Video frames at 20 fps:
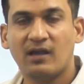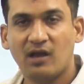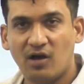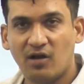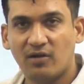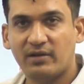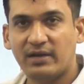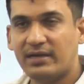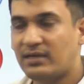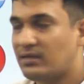
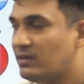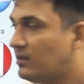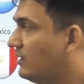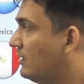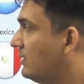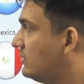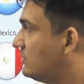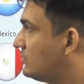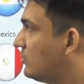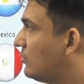All right.
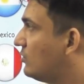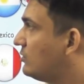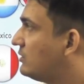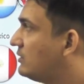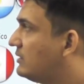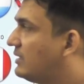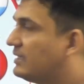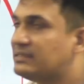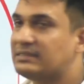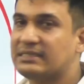So
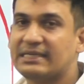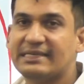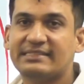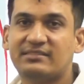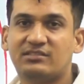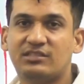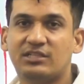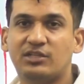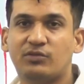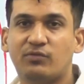this
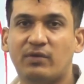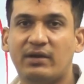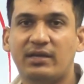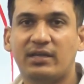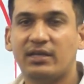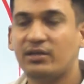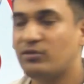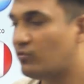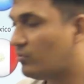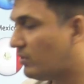is
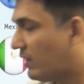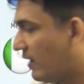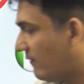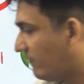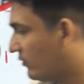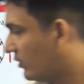G20. You don't have